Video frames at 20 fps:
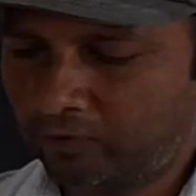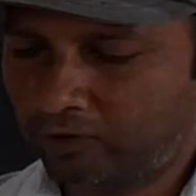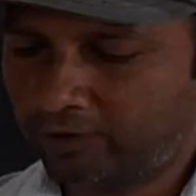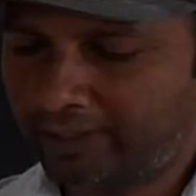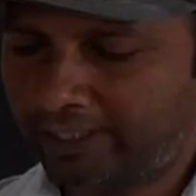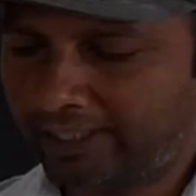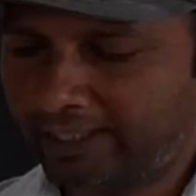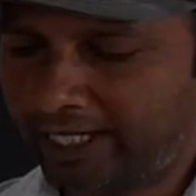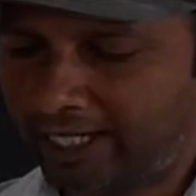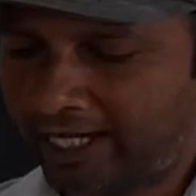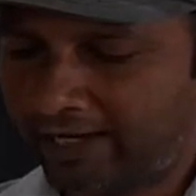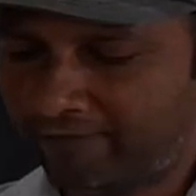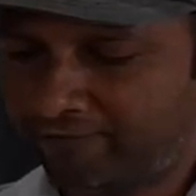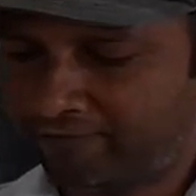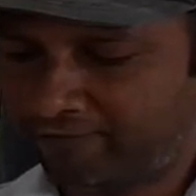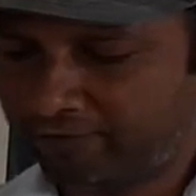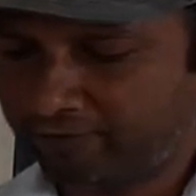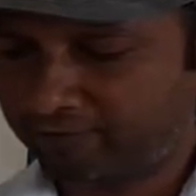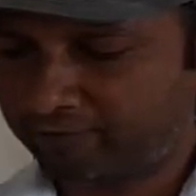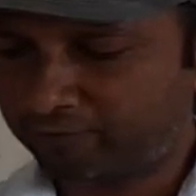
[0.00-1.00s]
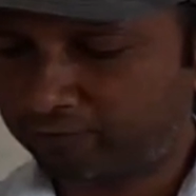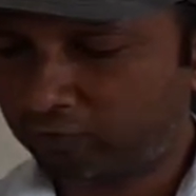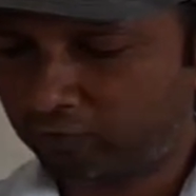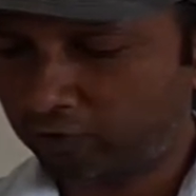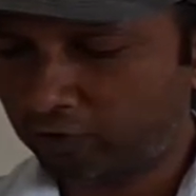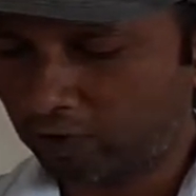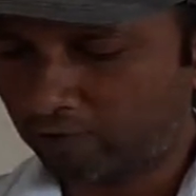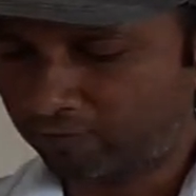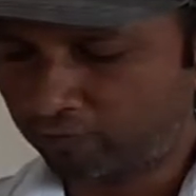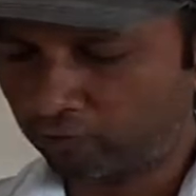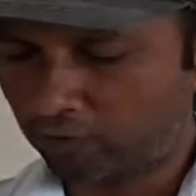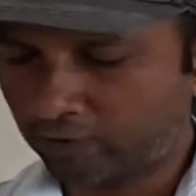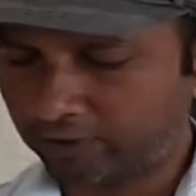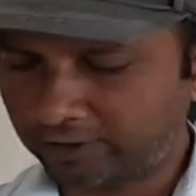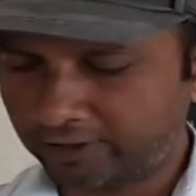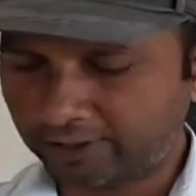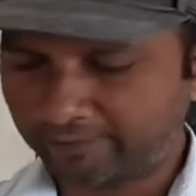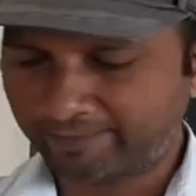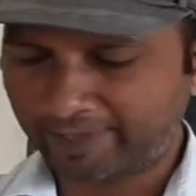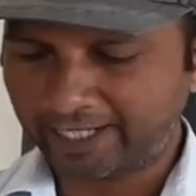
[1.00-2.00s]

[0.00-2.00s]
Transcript: more than half full of water.